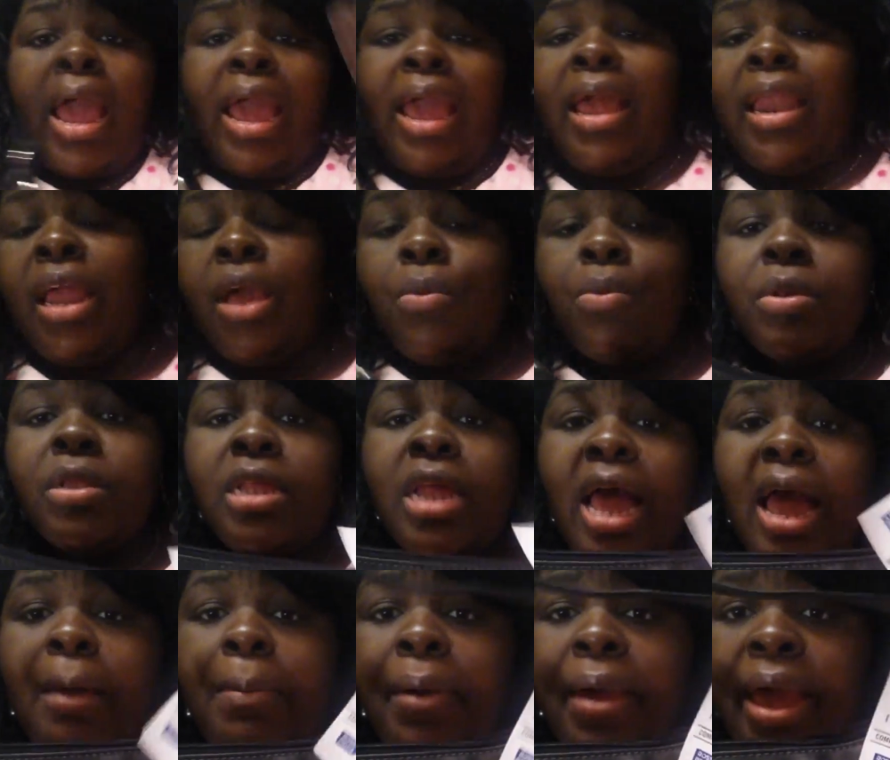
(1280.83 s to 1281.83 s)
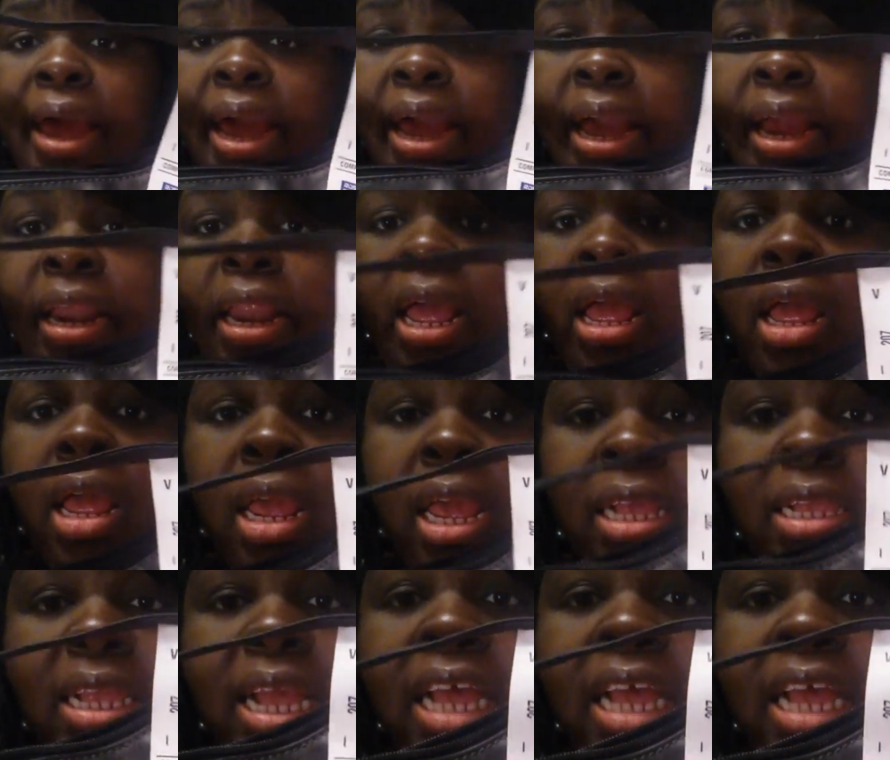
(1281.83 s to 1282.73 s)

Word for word: And it was I paid. It